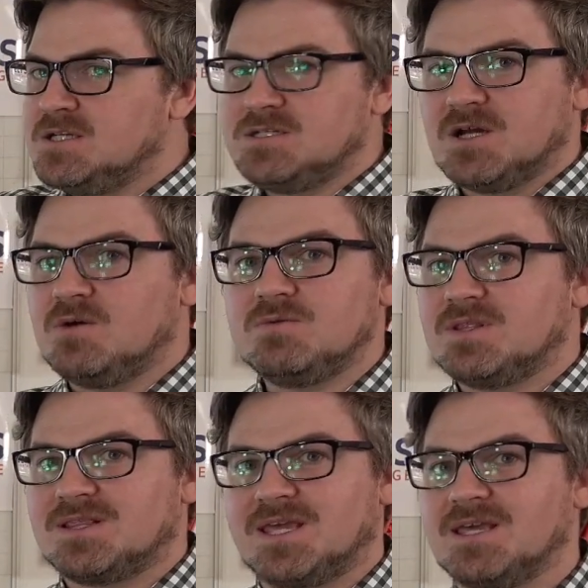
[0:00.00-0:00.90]
don't
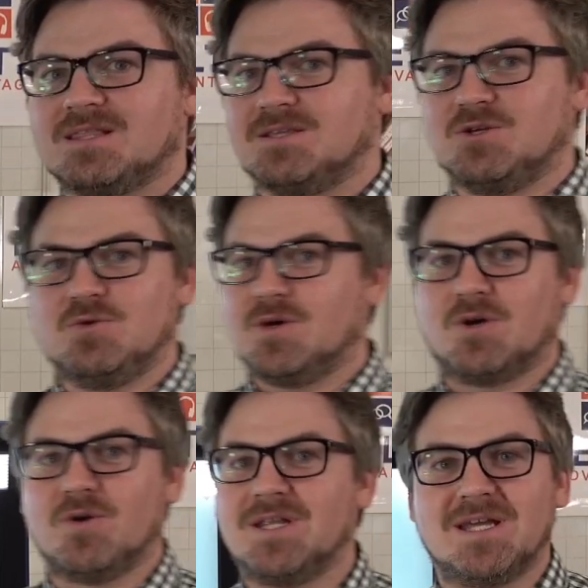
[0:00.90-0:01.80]
think that you are
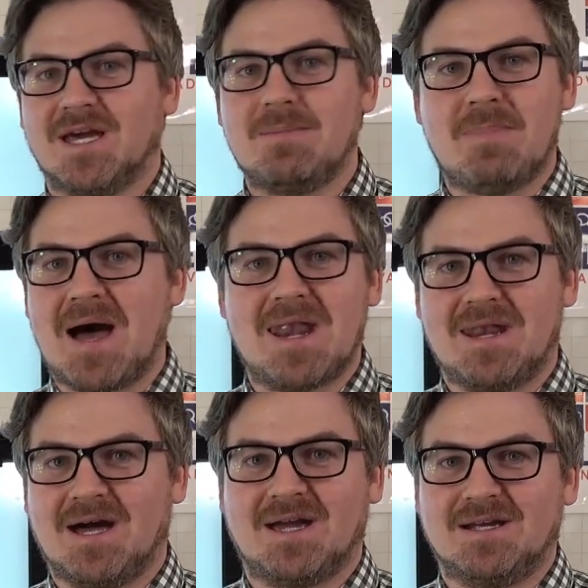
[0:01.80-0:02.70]
going to get a band
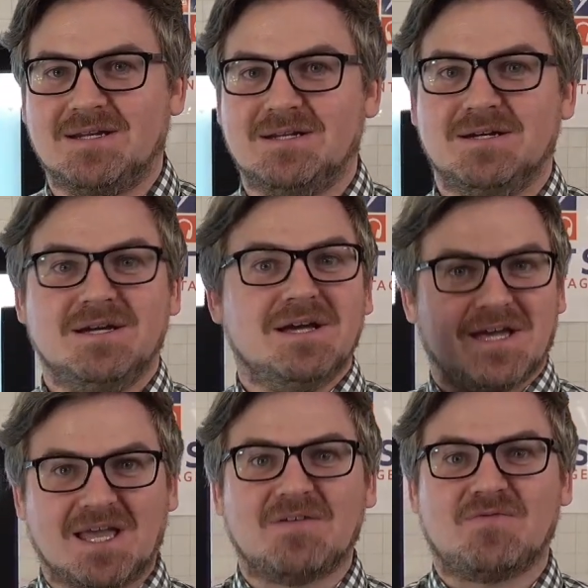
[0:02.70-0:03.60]
9
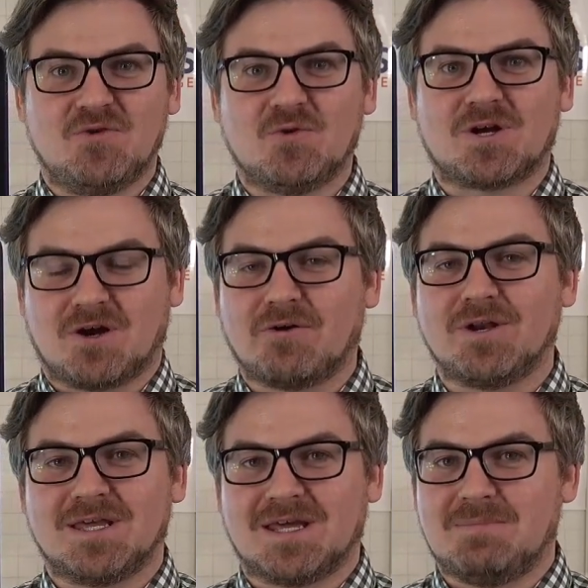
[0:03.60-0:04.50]
if you are
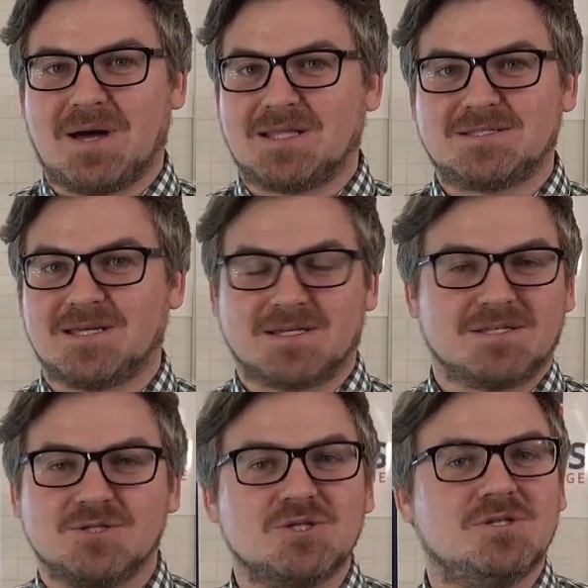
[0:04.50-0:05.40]
currently at a band 6.
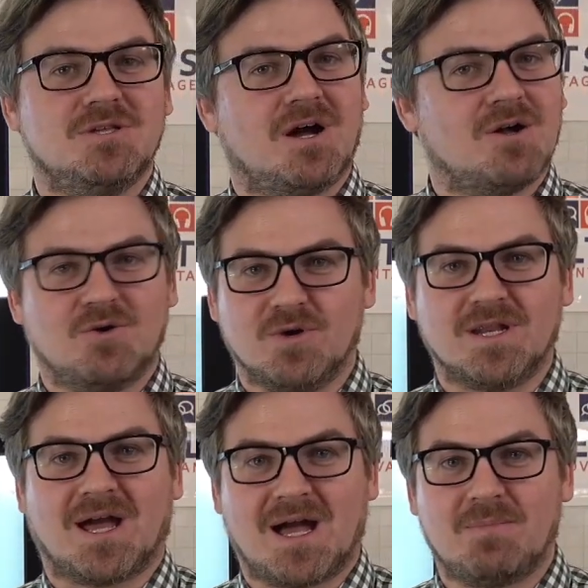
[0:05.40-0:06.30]
It's just not going
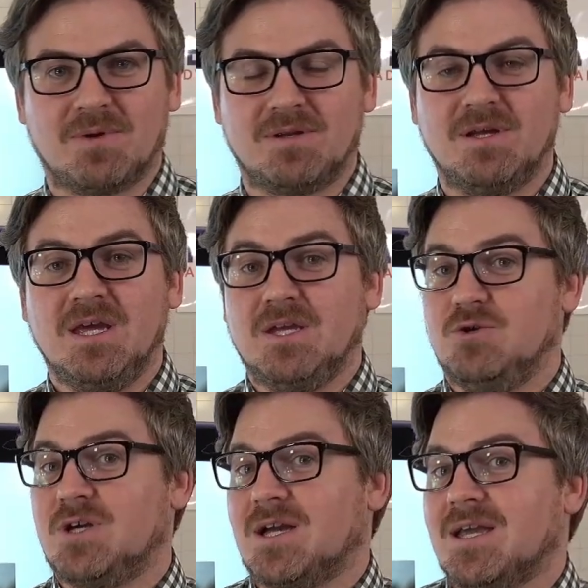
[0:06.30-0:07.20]
to happen.
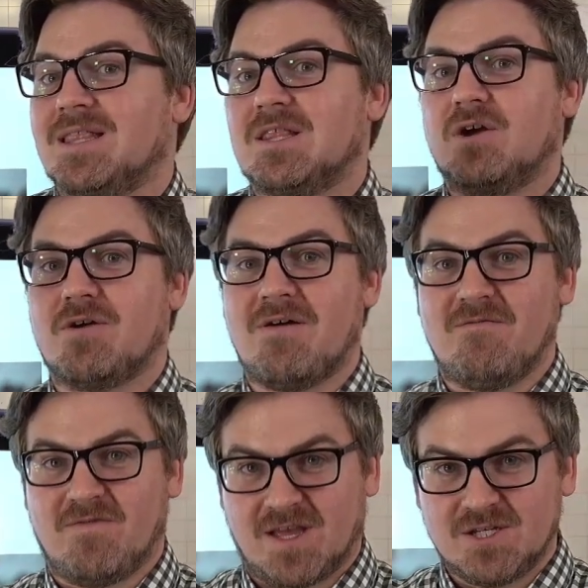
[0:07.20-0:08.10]
You can get there
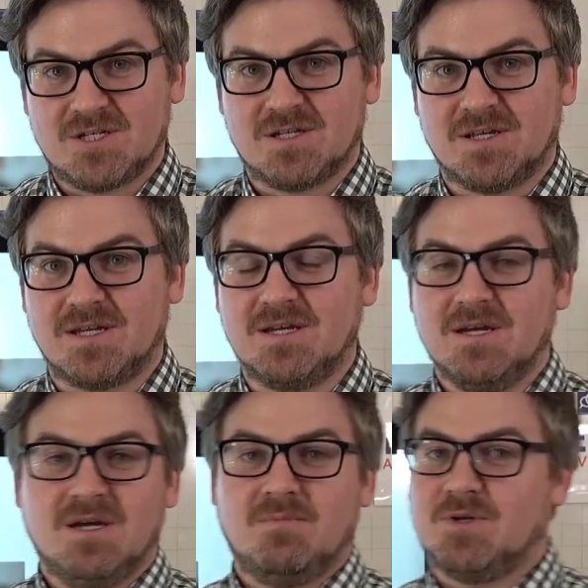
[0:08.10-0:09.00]
eventually,
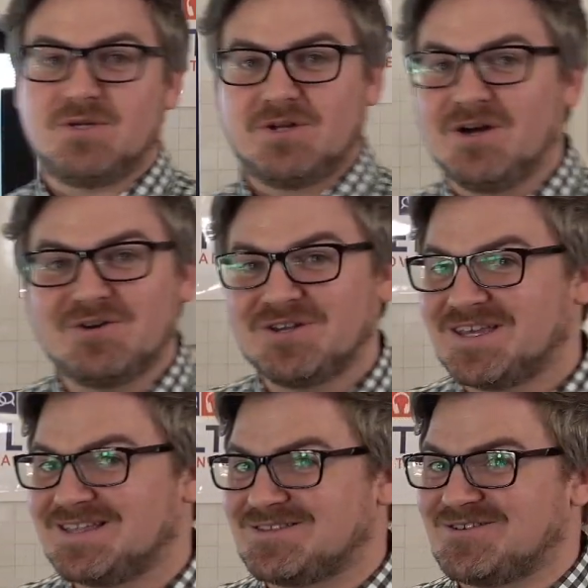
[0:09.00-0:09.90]
but you're not going to
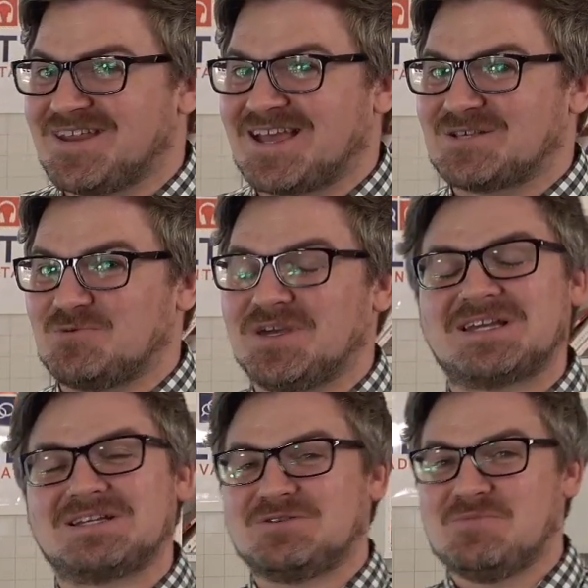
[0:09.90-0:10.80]
get there next
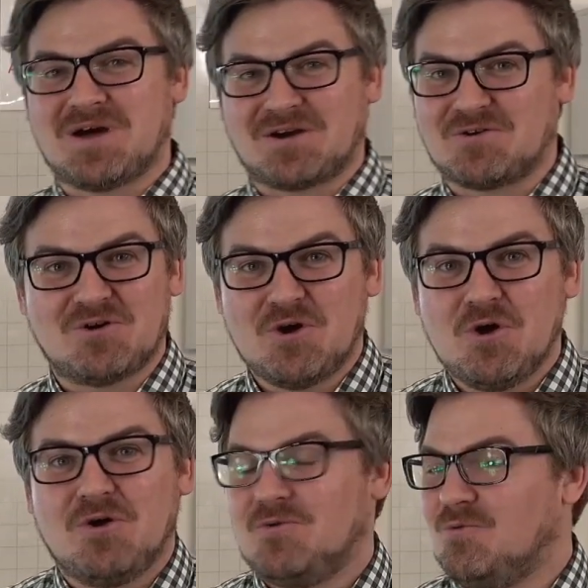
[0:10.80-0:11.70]
week, no matter
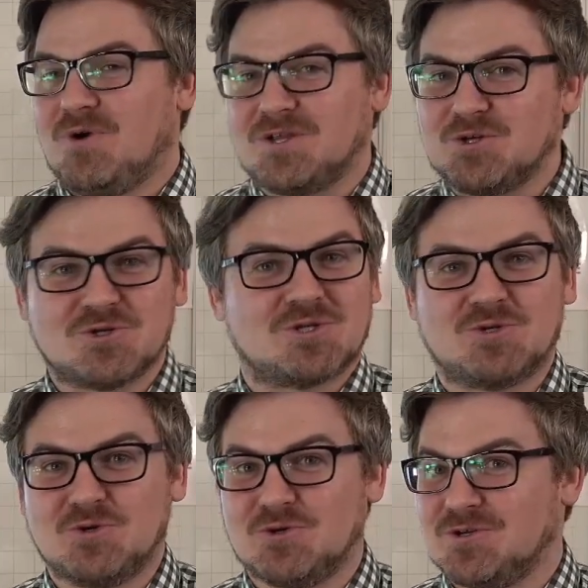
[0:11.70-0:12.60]
what your
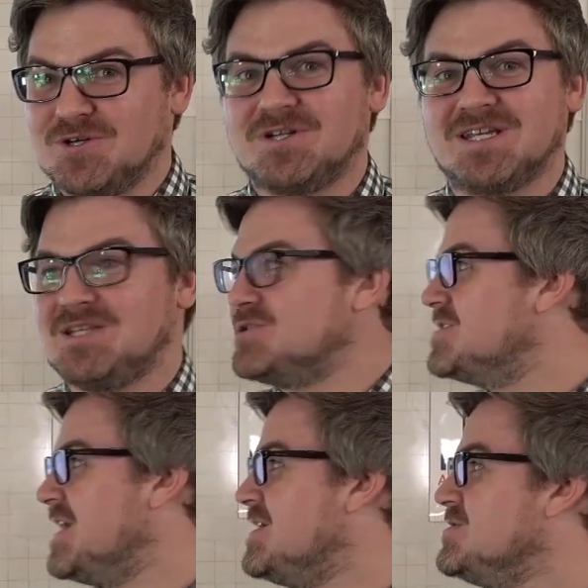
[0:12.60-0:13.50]
school or your teacher
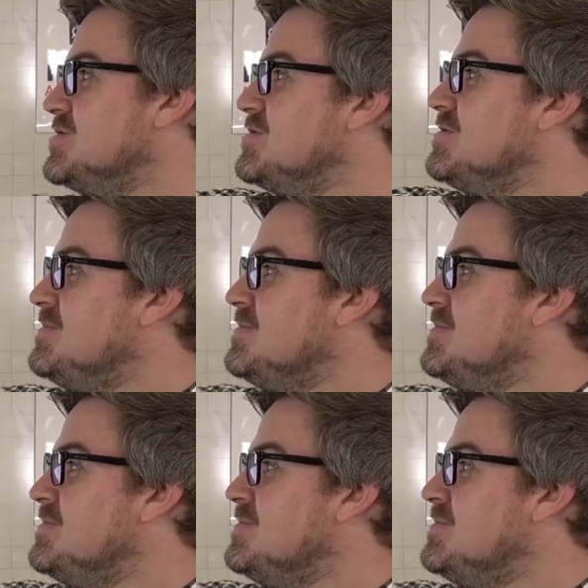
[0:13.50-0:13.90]
tells you.